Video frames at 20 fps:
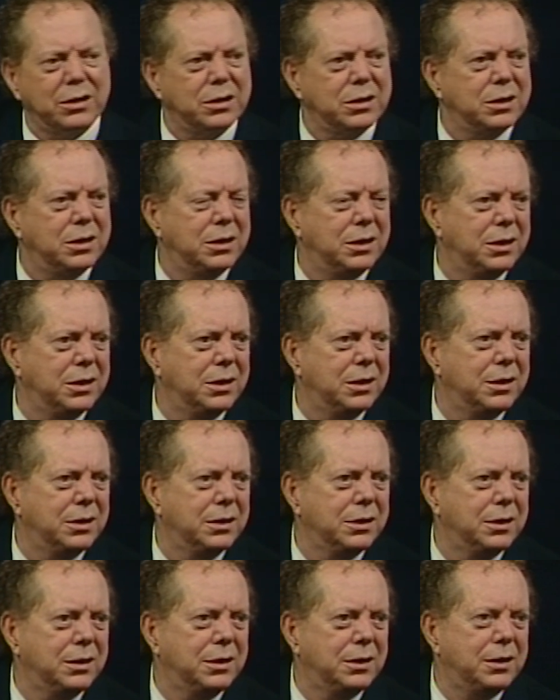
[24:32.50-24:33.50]
here.
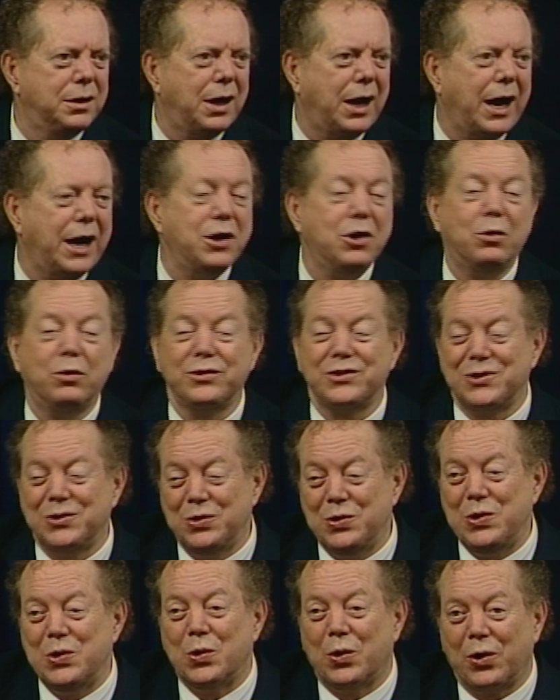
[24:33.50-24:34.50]
I know
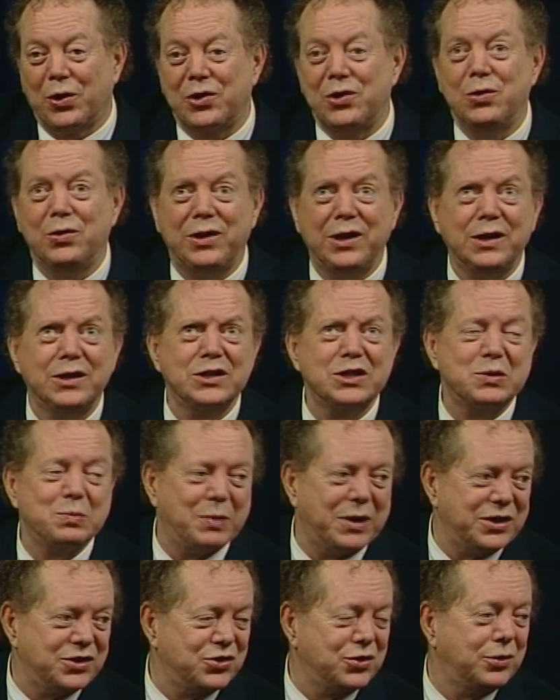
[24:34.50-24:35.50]
it's New York. You think
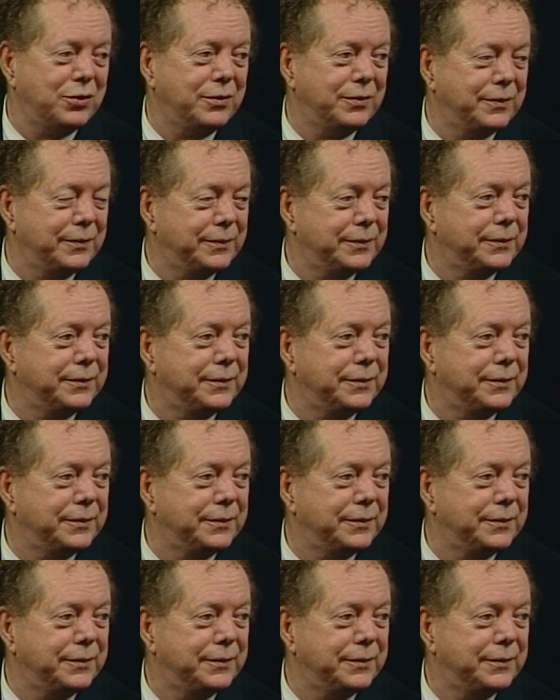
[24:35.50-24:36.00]
it's special.